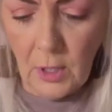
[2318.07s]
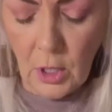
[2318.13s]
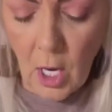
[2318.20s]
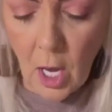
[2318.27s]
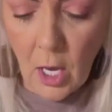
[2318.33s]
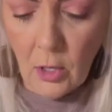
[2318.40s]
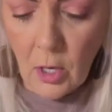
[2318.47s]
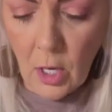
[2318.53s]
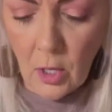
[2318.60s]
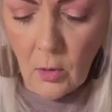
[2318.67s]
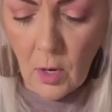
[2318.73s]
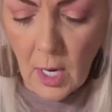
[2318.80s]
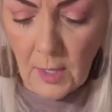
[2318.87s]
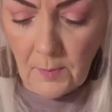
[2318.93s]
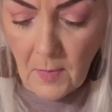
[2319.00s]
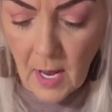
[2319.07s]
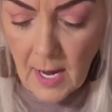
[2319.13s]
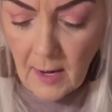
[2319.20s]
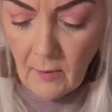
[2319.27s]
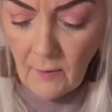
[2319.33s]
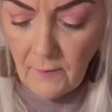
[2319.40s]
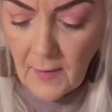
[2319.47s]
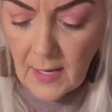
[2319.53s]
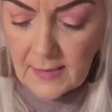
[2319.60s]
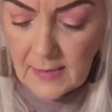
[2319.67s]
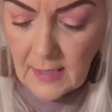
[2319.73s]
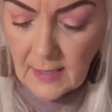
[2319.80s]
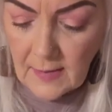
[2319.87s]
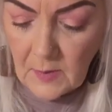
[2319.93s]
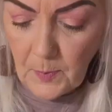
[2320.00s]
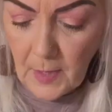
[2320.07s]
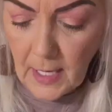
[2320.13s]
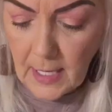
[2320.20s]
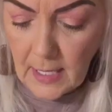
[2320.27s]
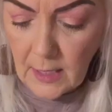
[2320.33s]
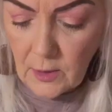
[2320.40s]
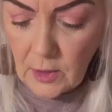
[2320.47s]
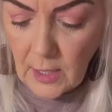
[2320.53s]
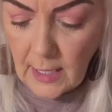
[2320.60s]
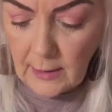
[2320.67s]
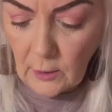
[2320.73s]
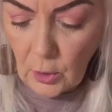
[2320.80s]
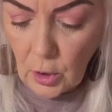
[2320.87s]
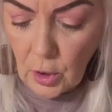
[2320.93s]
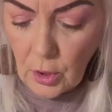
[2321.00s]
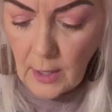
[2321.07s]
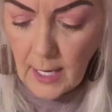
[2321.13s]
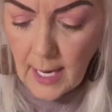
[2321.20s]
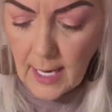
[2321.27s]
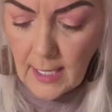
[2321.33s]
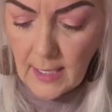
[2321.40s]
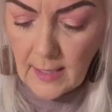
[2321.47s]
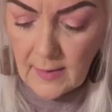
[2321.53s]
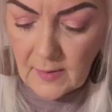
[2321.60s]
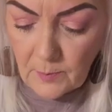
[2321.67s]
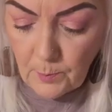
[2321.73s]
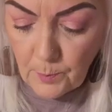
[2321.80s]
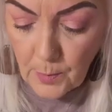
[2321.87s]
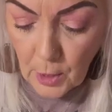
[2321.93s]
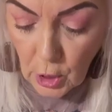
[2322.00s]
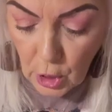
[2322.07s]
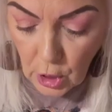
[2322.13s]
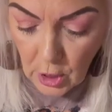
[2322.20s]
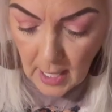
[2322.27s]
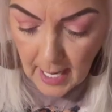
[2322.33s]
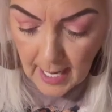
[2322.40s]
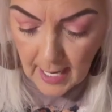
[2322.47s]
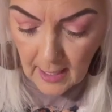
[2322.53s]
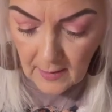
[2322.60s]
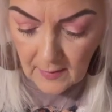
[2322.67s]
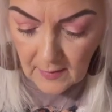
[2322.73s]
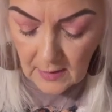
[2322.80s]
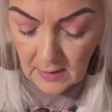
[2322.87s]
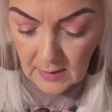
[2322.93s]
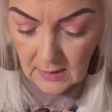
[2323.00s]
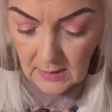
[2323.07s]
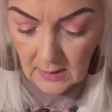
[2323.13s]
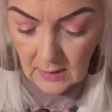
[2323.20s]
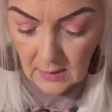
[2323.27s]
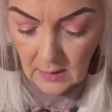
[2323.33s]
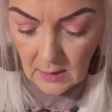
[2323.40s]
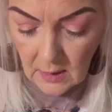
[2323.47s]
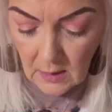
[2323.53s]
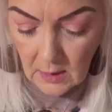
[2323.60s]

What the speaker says: But y'all go on Michael Fawcett's page and look at his bird houses.